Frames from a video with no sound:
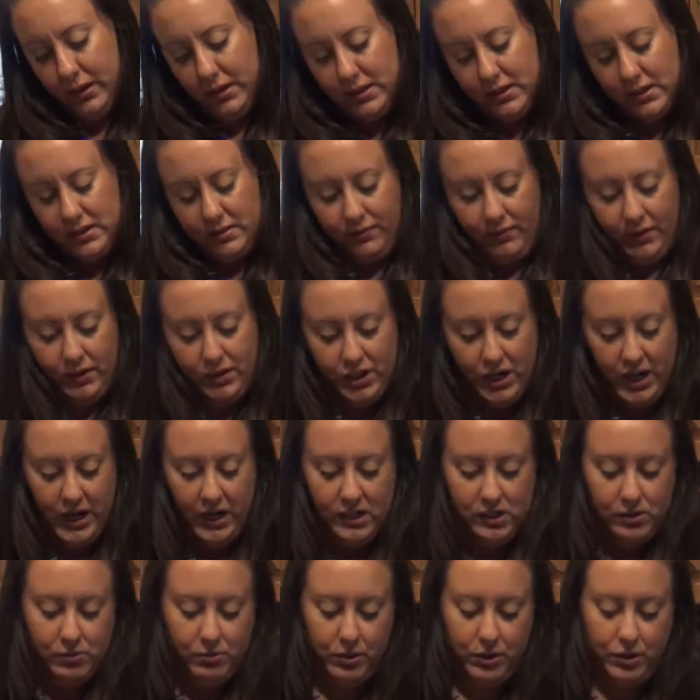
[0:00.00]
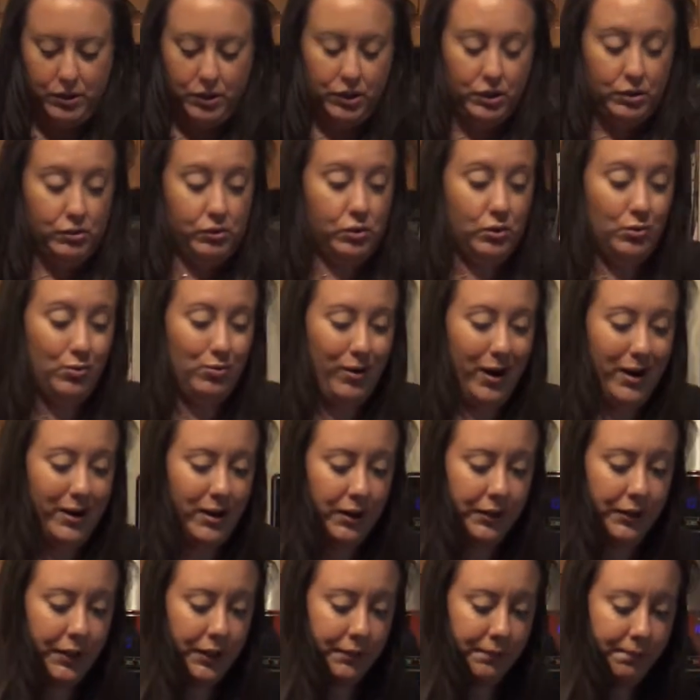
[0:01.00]
in ceviche is we're gonna use red
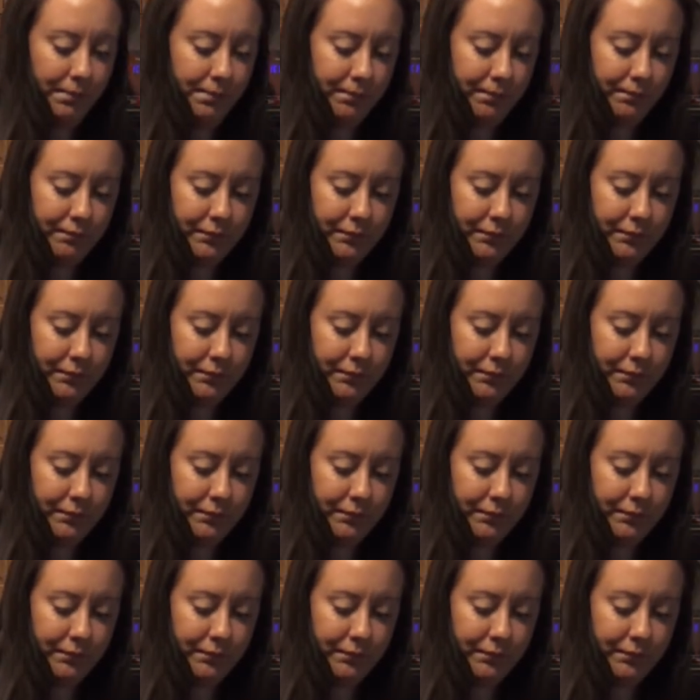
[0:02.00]
onion.